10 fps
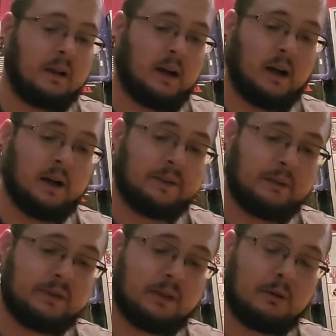
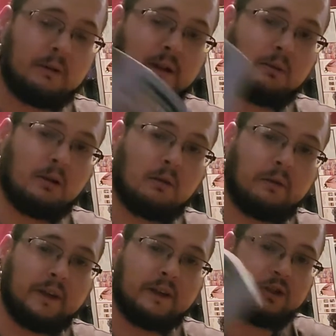WCW NWO
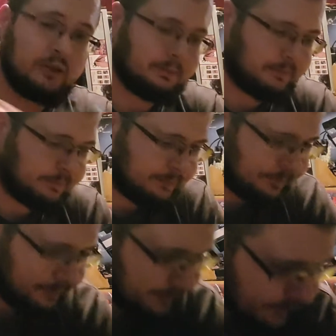Revenge.
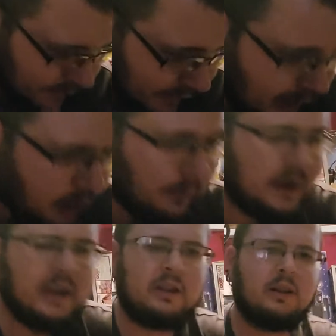Oh,
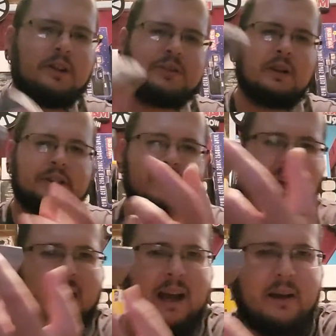you'll also notice that
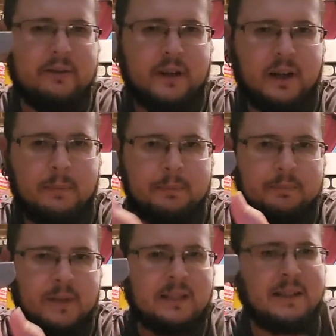I have
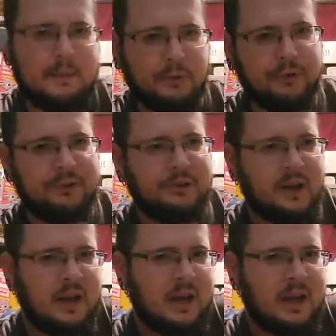end labels.